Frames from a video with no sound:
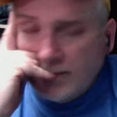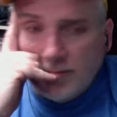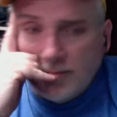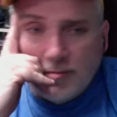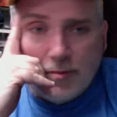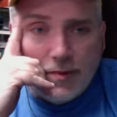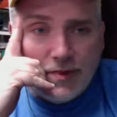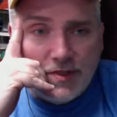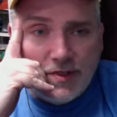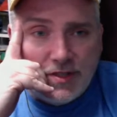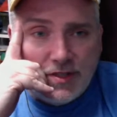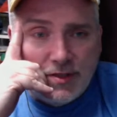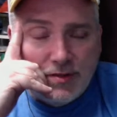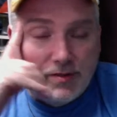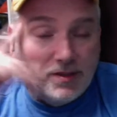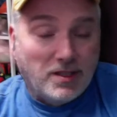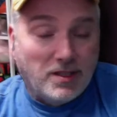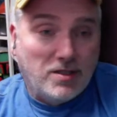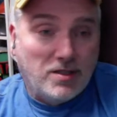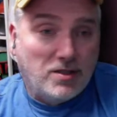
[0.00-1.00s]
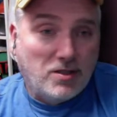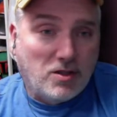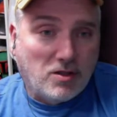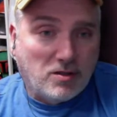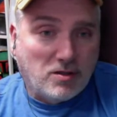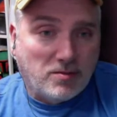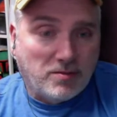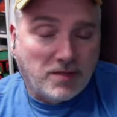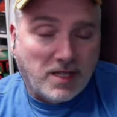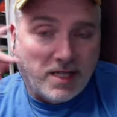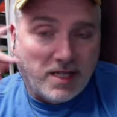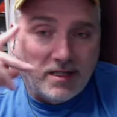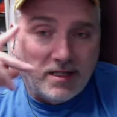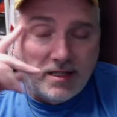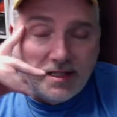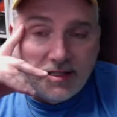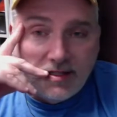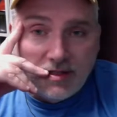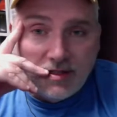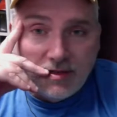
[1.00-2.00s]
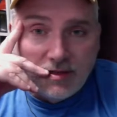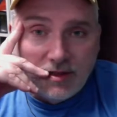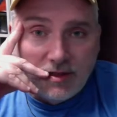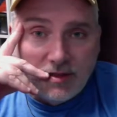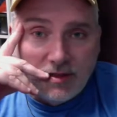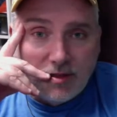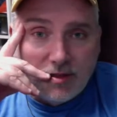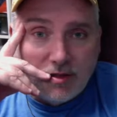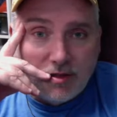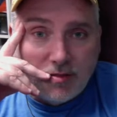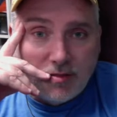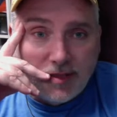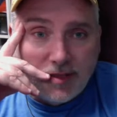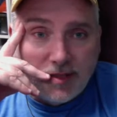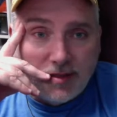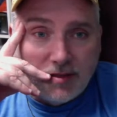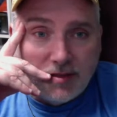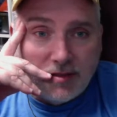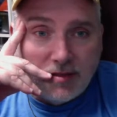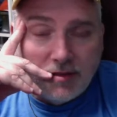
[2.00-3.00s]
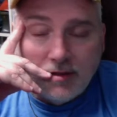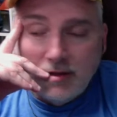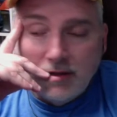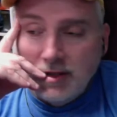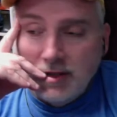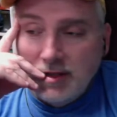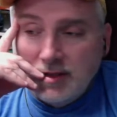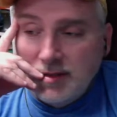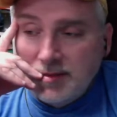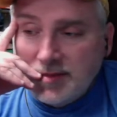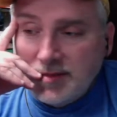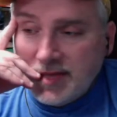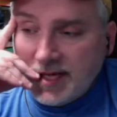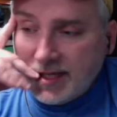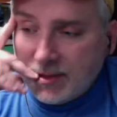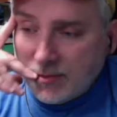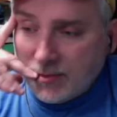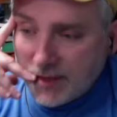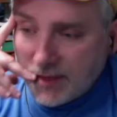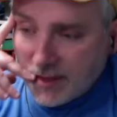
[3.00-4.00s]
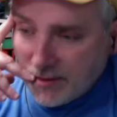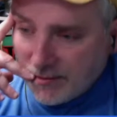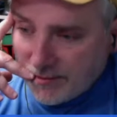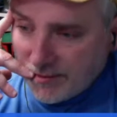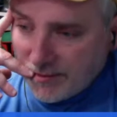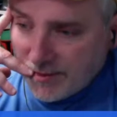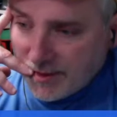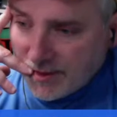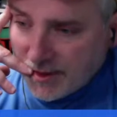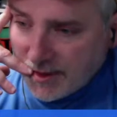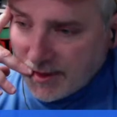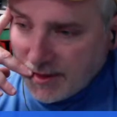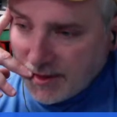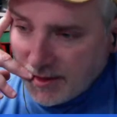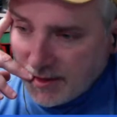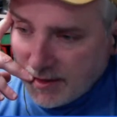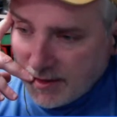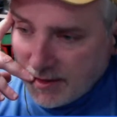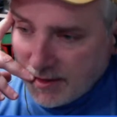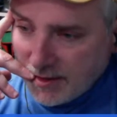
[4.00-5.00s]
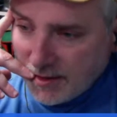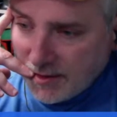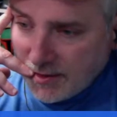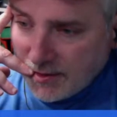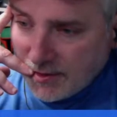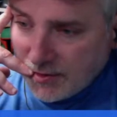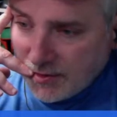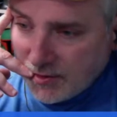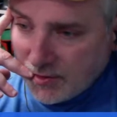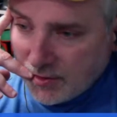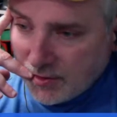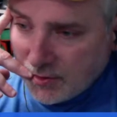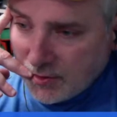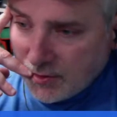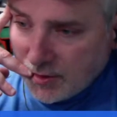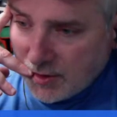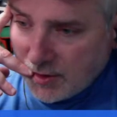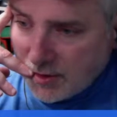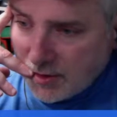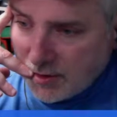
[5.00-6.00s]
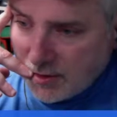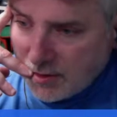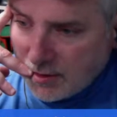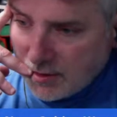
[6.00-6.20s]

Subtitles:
We still didn't talk. Ken and I still didn't talk about our panel we did in Philly. So,